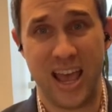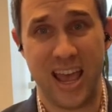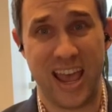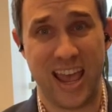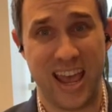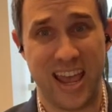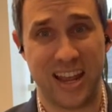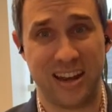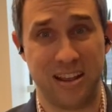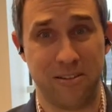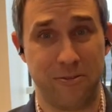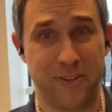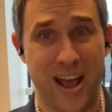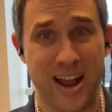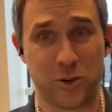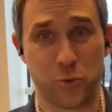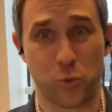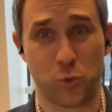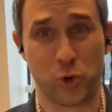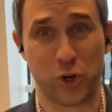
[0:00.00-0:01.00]
And in
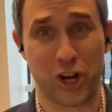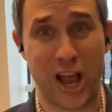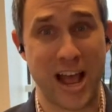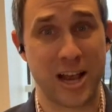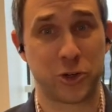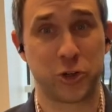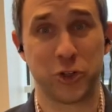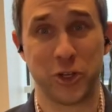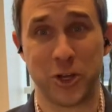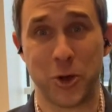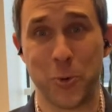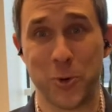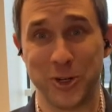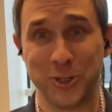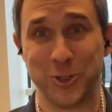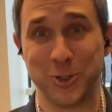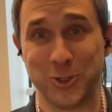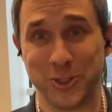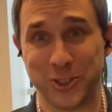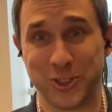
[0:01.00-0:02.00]
fact, we're actually
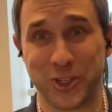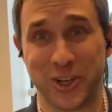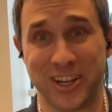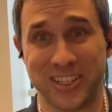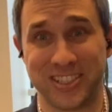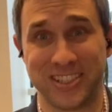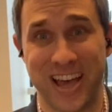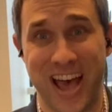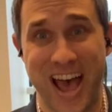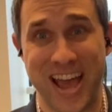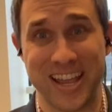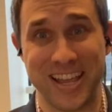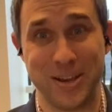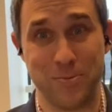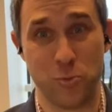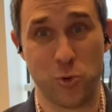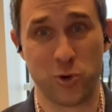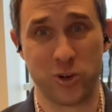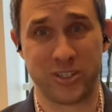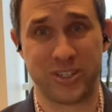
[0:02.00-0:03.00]
going to discuss that
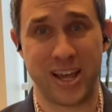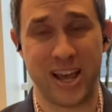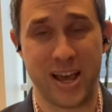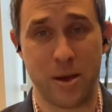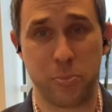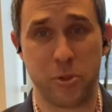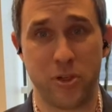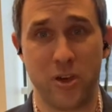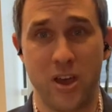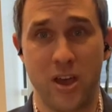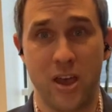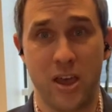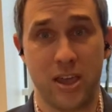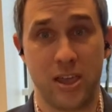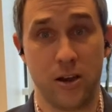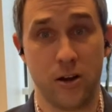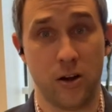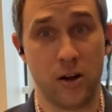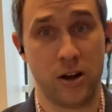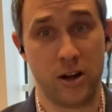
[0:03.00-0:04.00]
in more depth
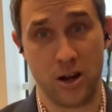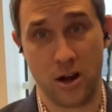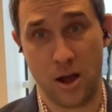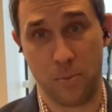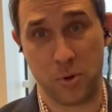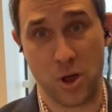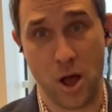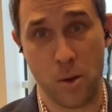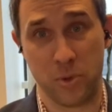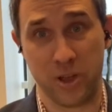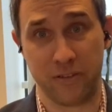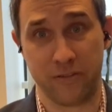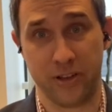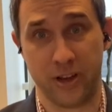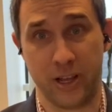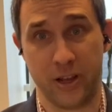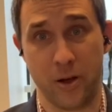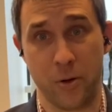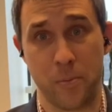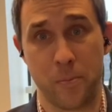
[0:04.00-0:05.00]
here in an upcoming
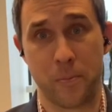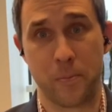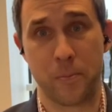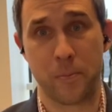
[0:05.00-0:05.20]
video.